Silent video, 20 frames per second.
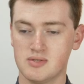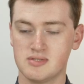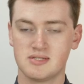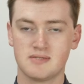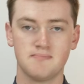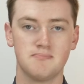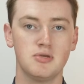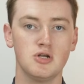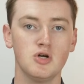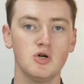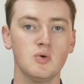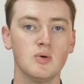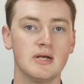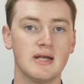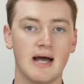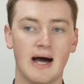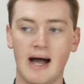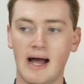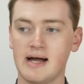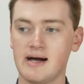it's blue
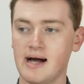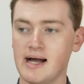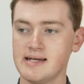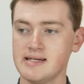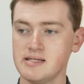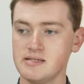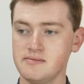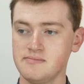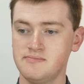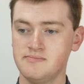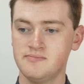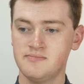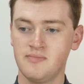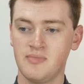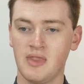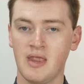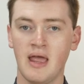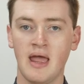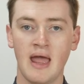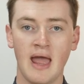and highlighted,
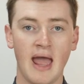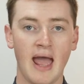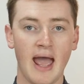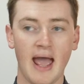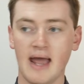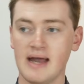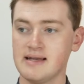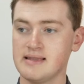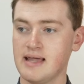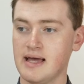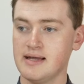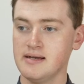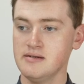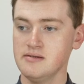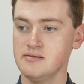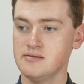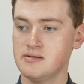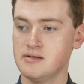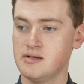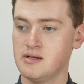and then